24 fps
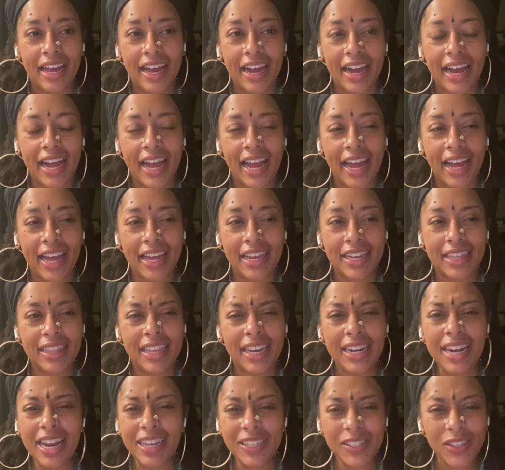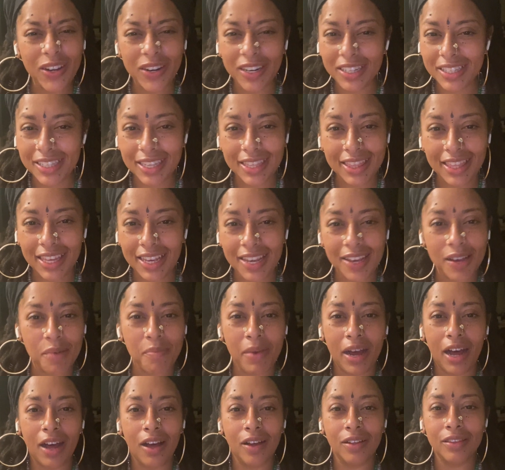And then I started to think
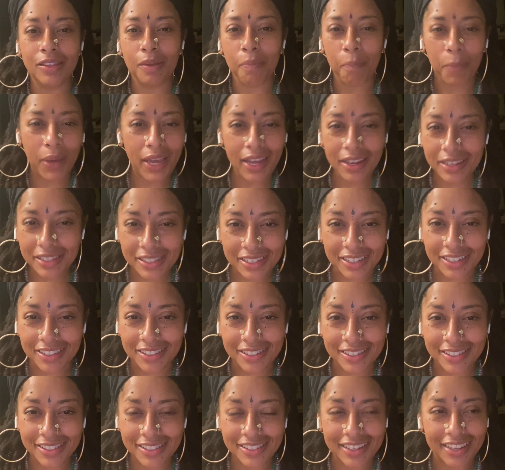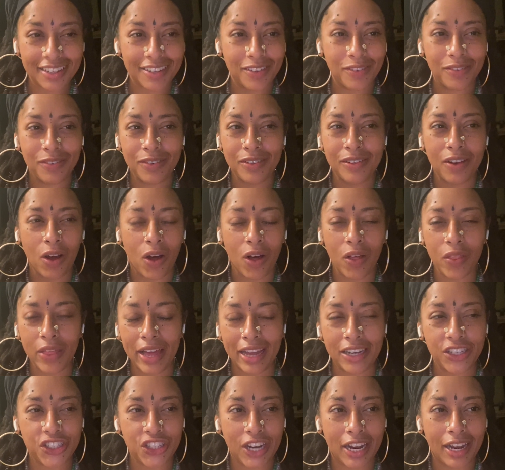about the pixies and all
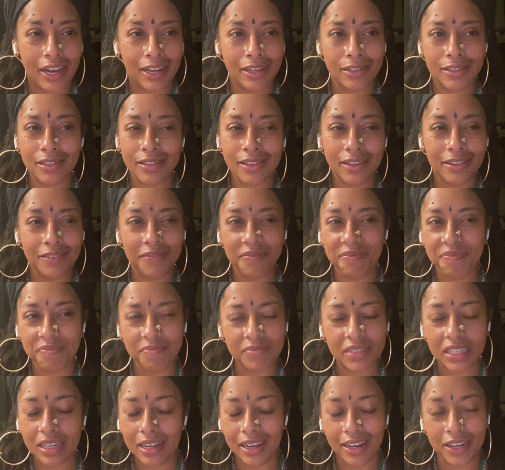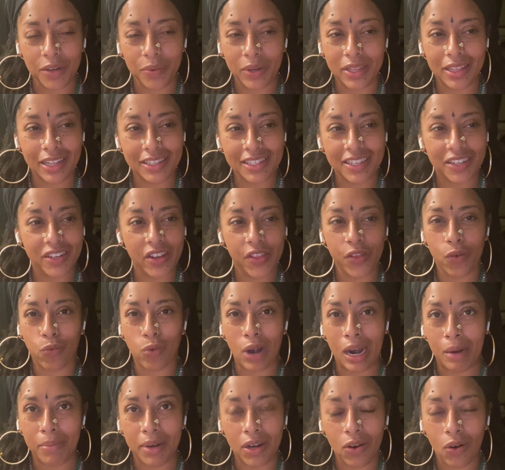that jazz. That, anyway, that's another
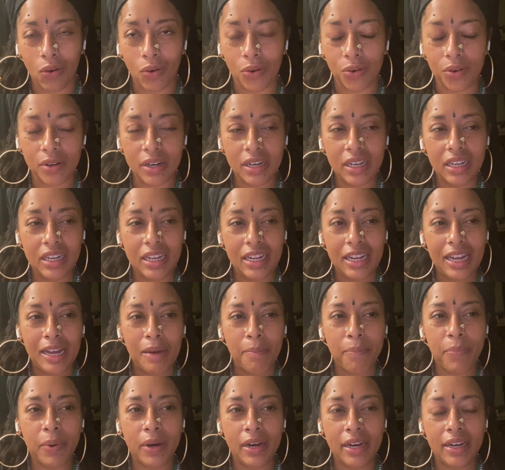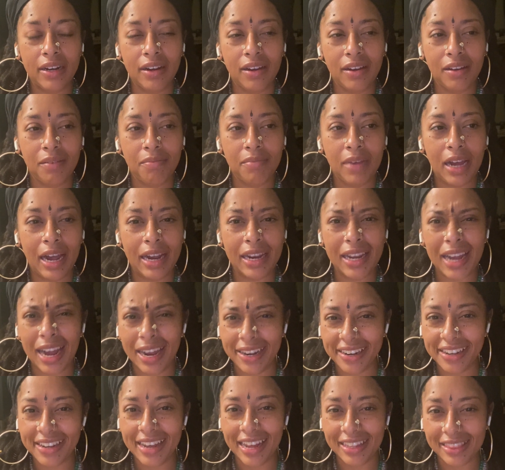rabbit hole. But I kind
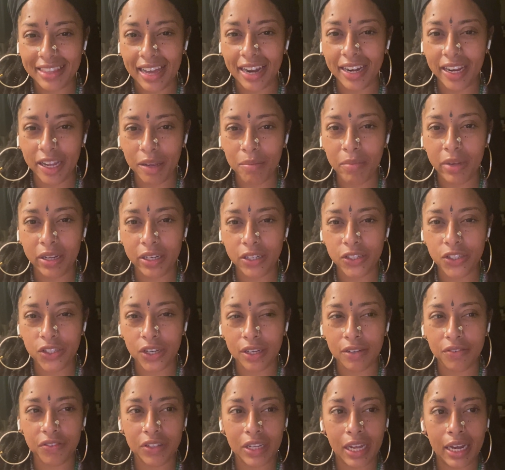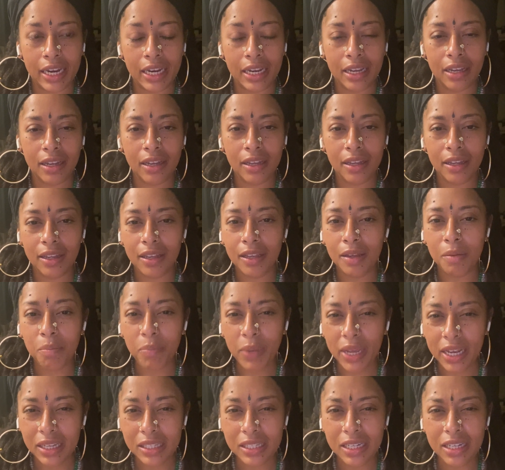of got that image of like
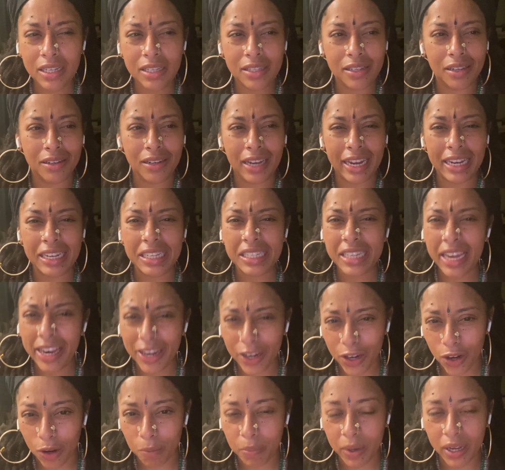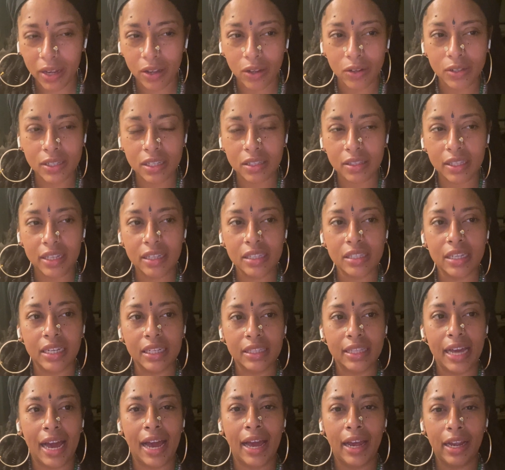pixies and like Tinkerbells and things like
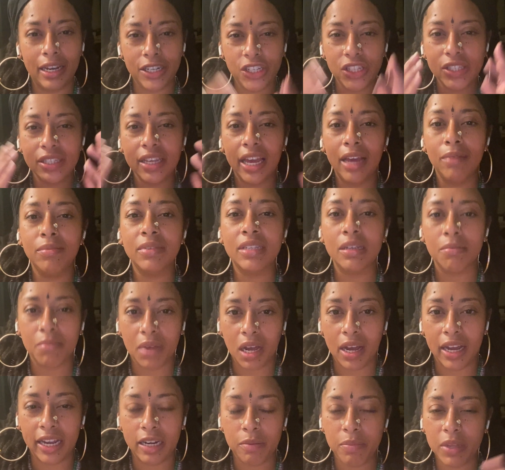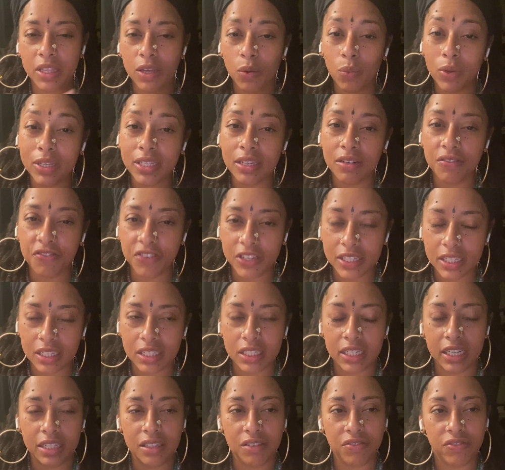that. It just came to mind, but it wasn't
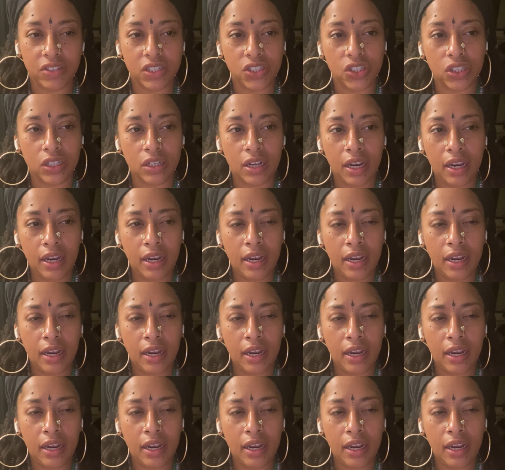physically in the vision.